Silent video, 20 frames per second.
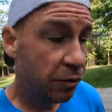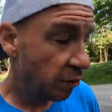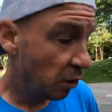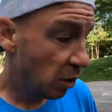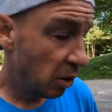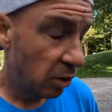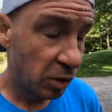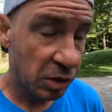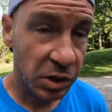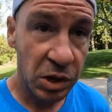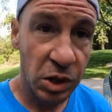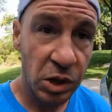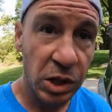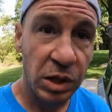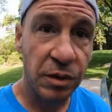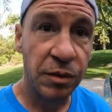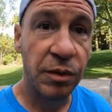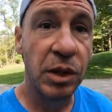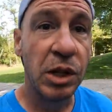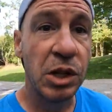right folks,
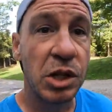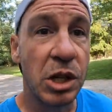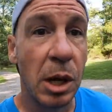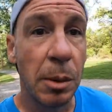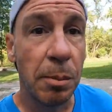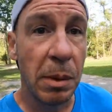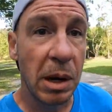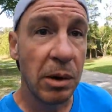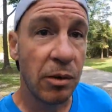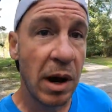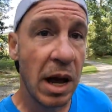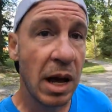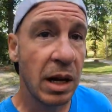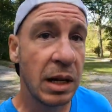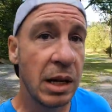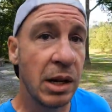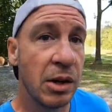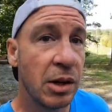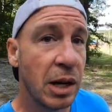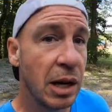just finished up my
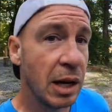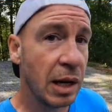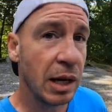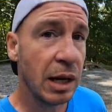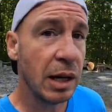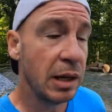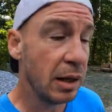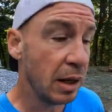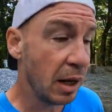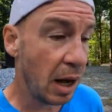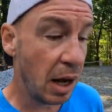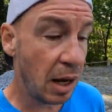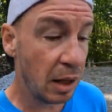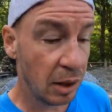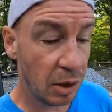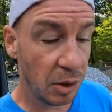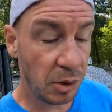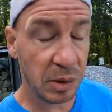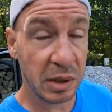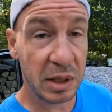round here at Hidden
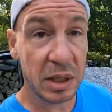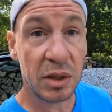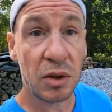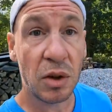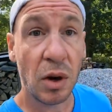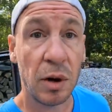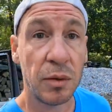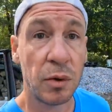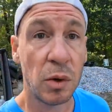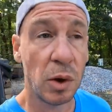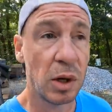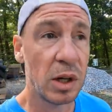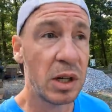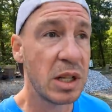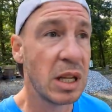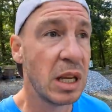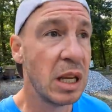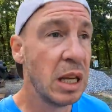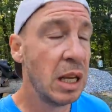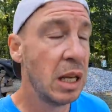Hollow Disc Golf
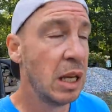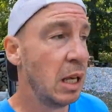Course.